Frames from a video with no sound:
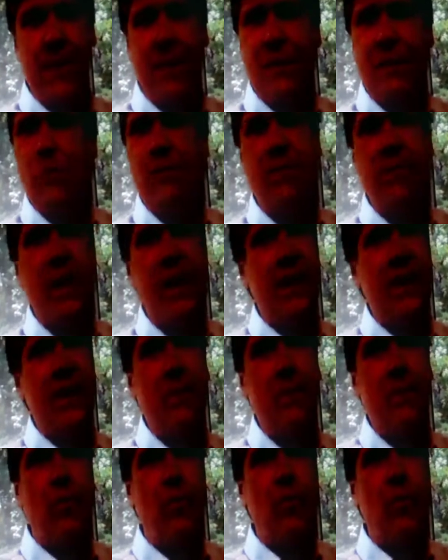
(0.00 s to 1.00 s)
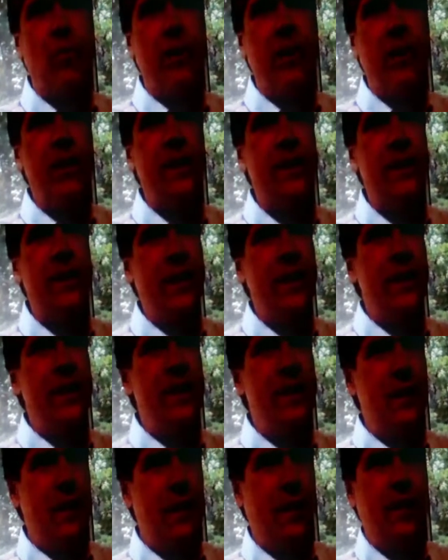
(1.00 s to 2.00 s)
then we've got a couple really kind of
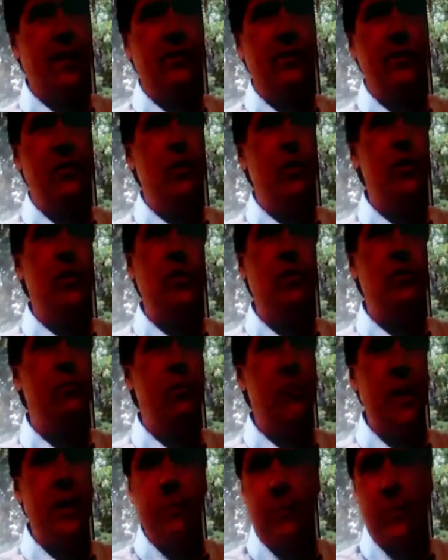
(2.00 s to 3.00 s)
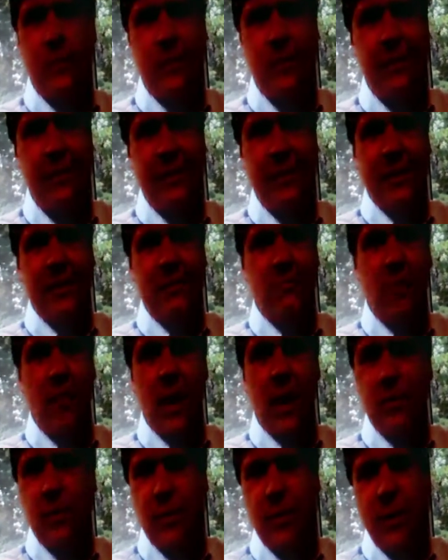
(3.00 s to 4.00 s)
young, new people,
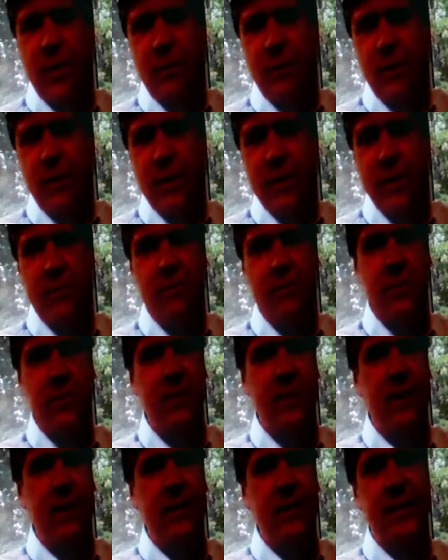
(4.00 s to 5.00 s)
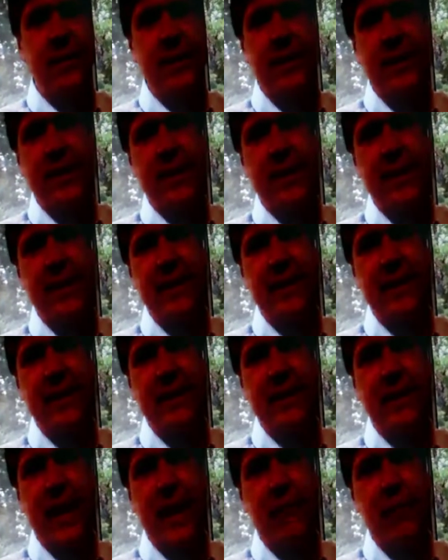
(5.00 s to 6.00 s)
Montrell Williams and
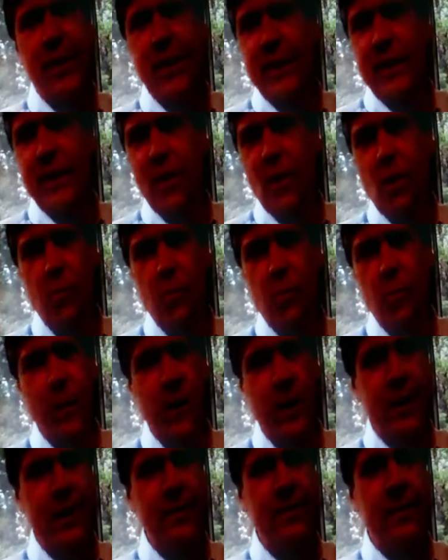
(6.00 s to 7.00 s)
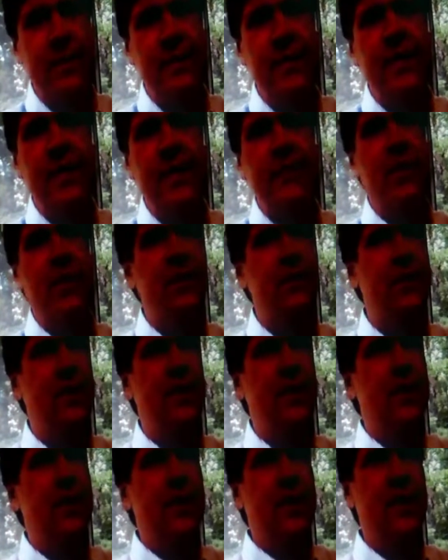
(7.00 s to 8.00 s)
Gabriela Lopez, and they're just
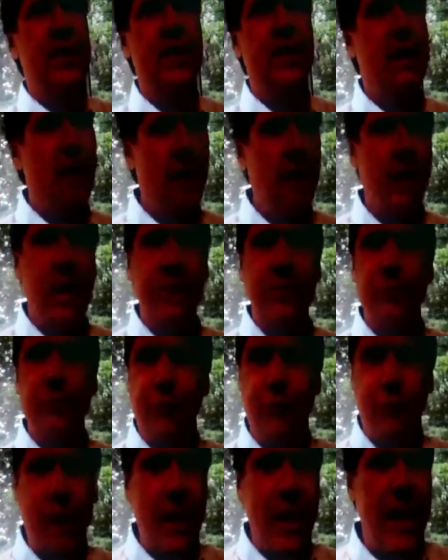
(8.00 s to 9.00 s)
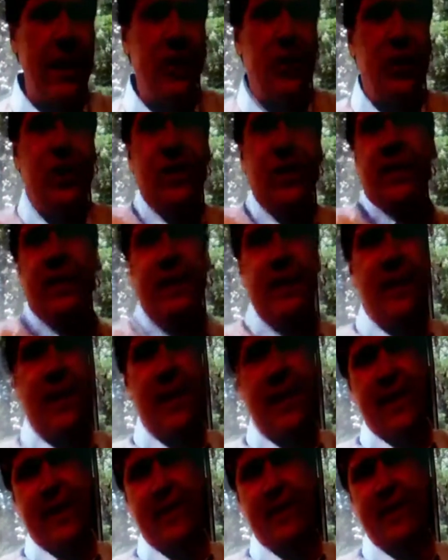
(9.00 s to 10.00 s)
young and fresh
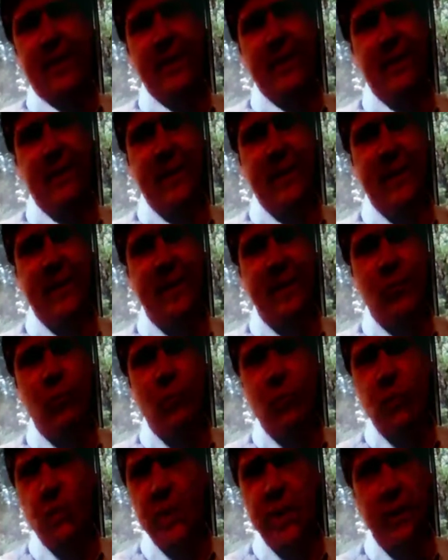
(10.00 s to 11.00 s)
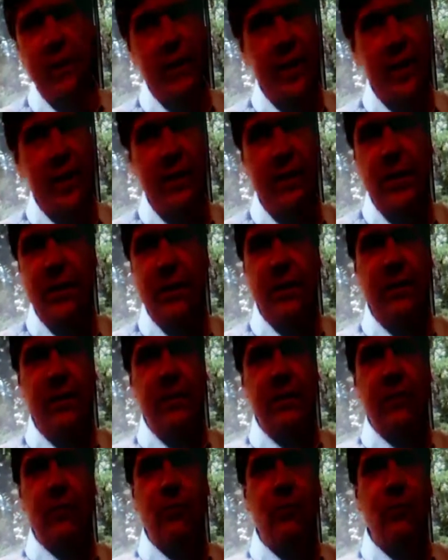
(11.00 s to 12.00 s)
and really,
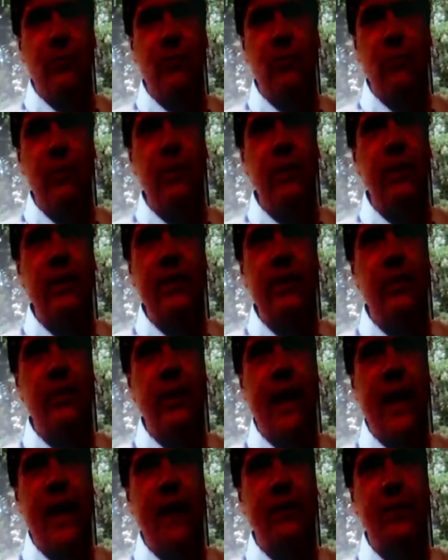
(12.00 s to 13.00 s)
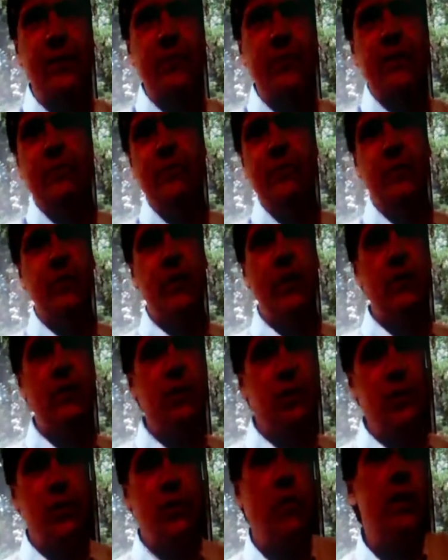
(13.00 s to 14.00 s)
really good actors. It was such
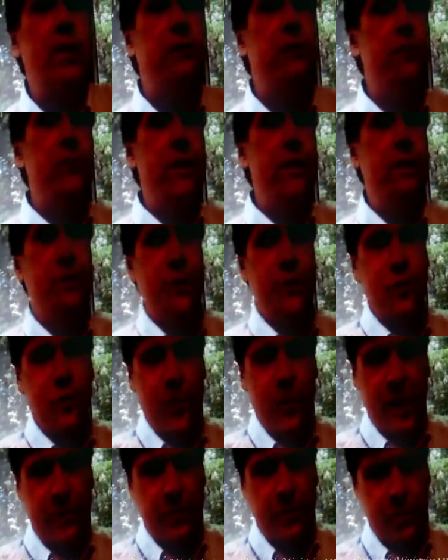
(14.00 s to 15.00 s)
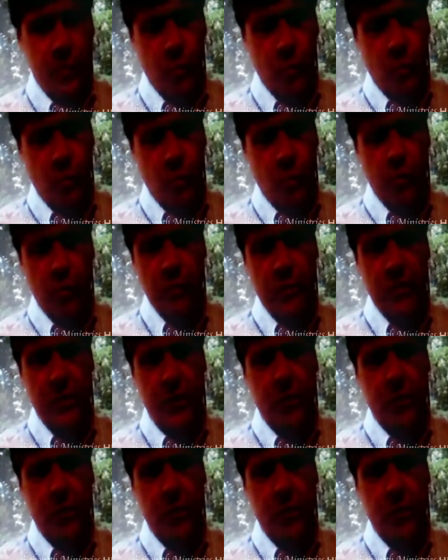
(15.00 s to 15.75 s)
a joy for me as a director to work with